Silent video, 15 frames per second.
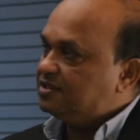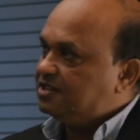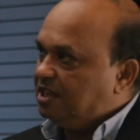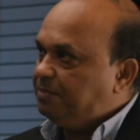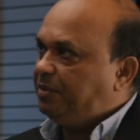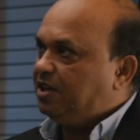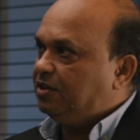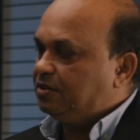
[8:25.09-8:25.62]

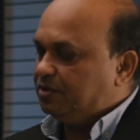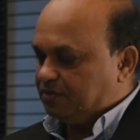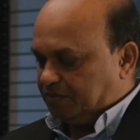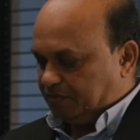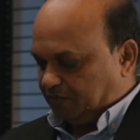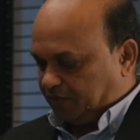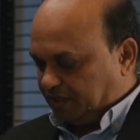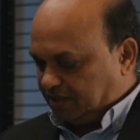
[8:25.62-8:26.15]
CPUs
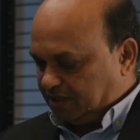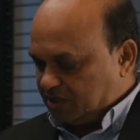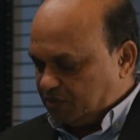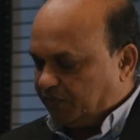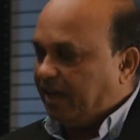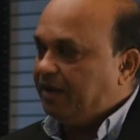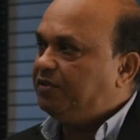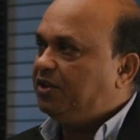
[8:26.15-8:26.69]
with this
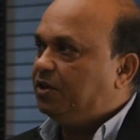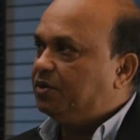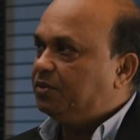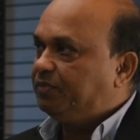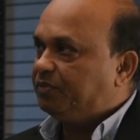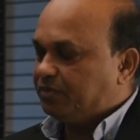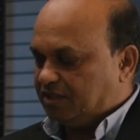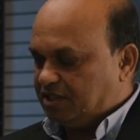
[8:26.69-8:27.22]
5U,
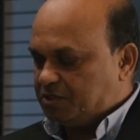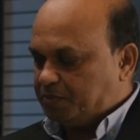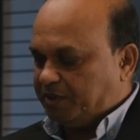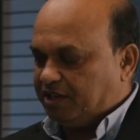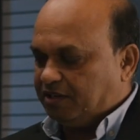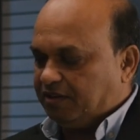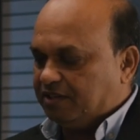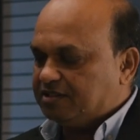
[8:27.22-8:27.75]
this
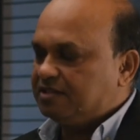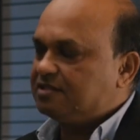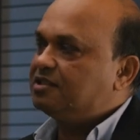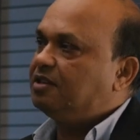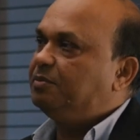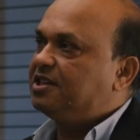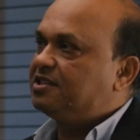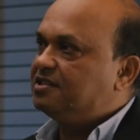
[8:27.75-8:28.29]
particular
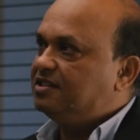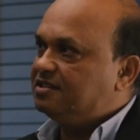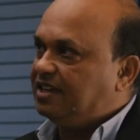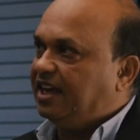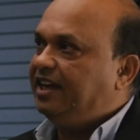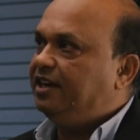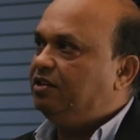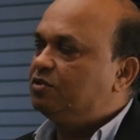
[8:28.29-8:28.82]
system is
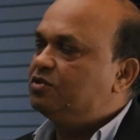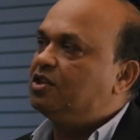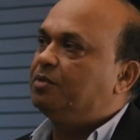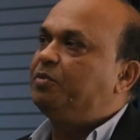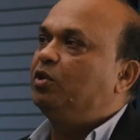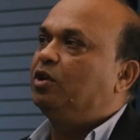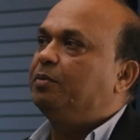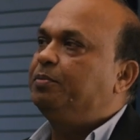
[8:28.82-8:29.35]
designed to
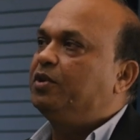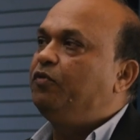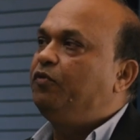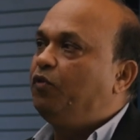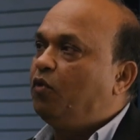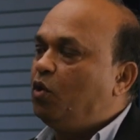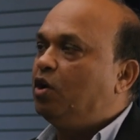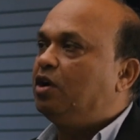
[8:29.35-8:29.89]
support up to
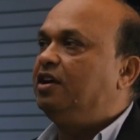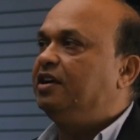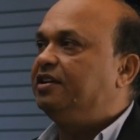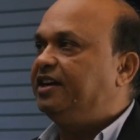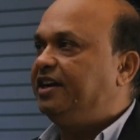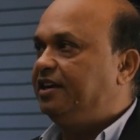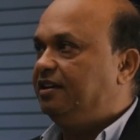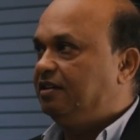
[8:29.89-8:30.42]

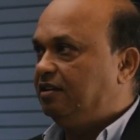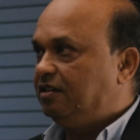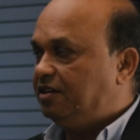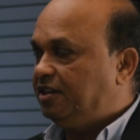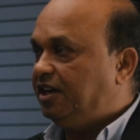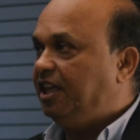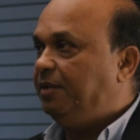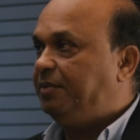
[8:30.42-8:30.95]
400
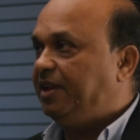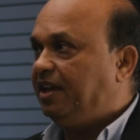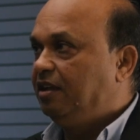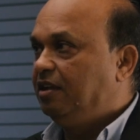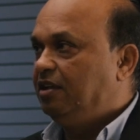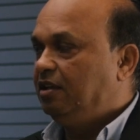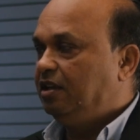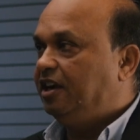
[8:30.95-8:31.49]
TDP
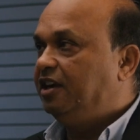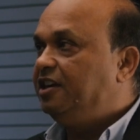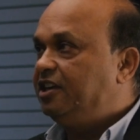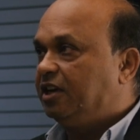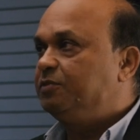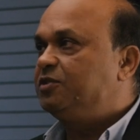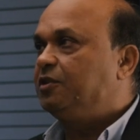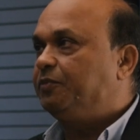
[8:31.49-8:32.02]
in
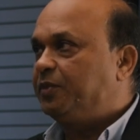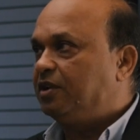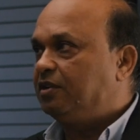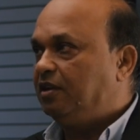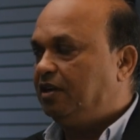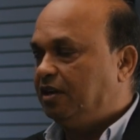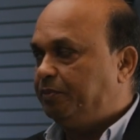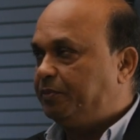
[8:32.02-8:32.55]
terms of pro
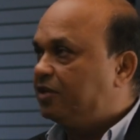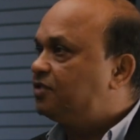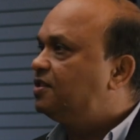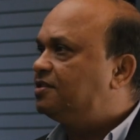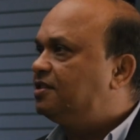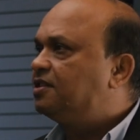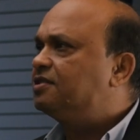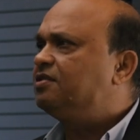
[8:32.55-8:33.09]
uh,
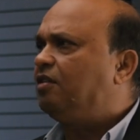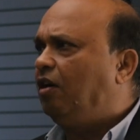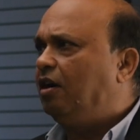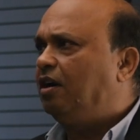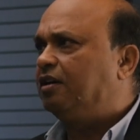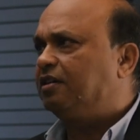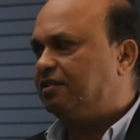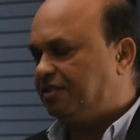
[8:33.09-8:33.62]
processors
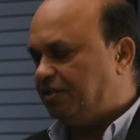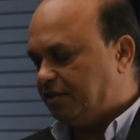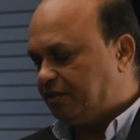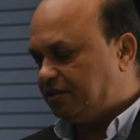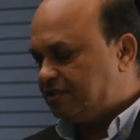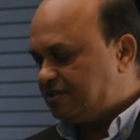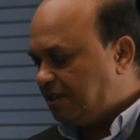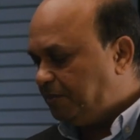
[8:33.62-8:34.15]
or you know
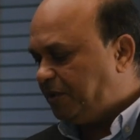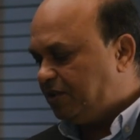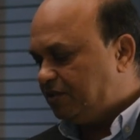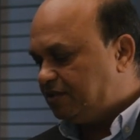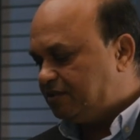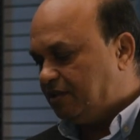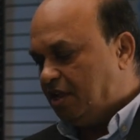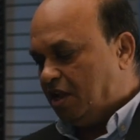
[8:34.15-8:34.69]
the
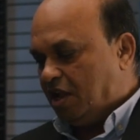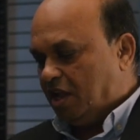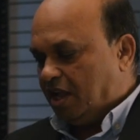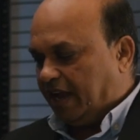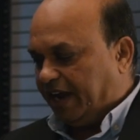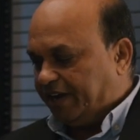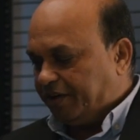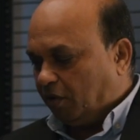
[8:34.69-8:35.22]
CPUs
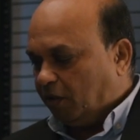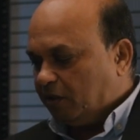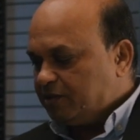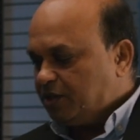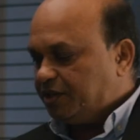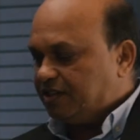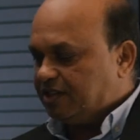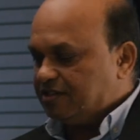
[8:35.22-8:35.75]
and also
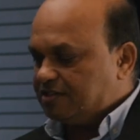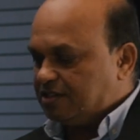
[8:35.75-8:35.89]
it can